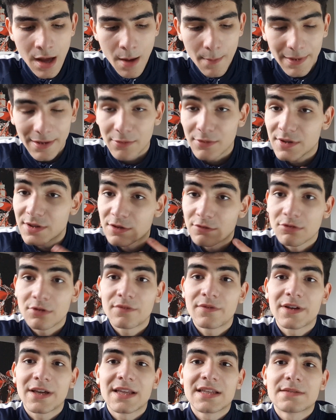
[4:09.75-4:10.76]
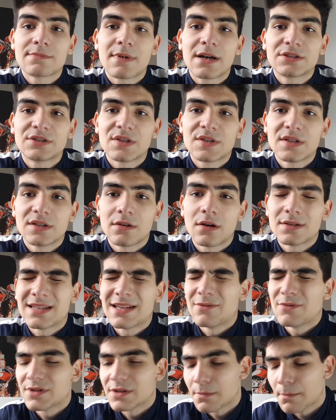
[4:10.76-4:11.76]
but he was terrific against Manchester United.
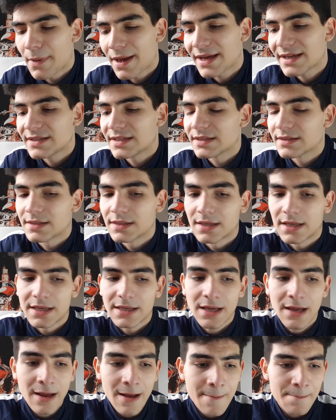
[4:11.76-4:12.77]
He was amazing today.